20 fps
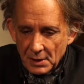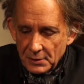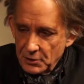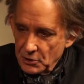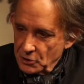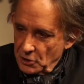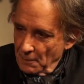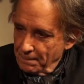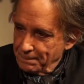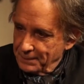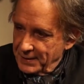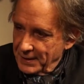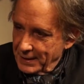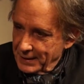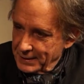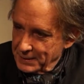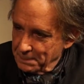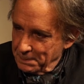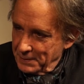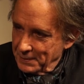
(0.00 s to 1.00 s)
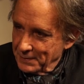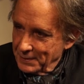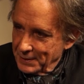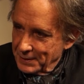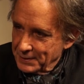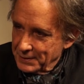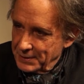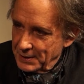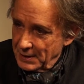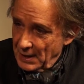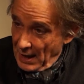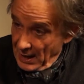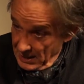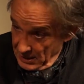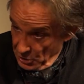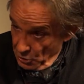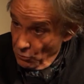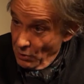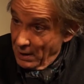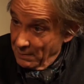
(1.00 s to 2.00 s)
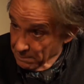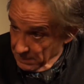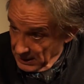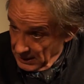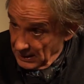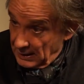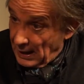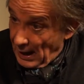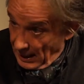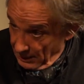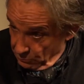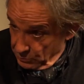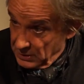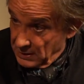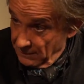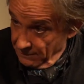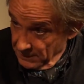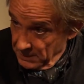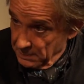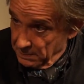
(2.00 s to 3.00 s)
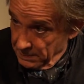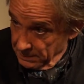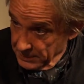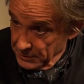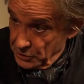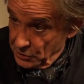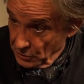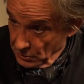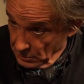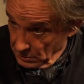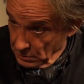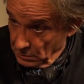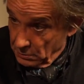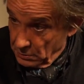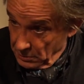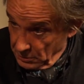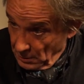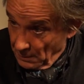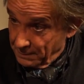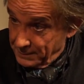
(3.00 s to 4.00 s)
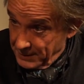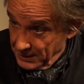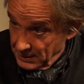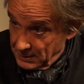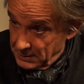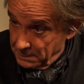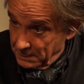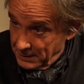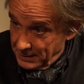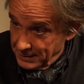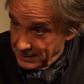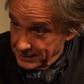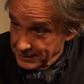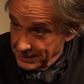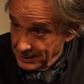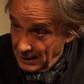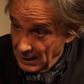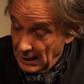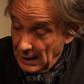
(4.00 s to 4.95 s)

stop the experience, and I knew I'd been, I was given the permission to stop the experience,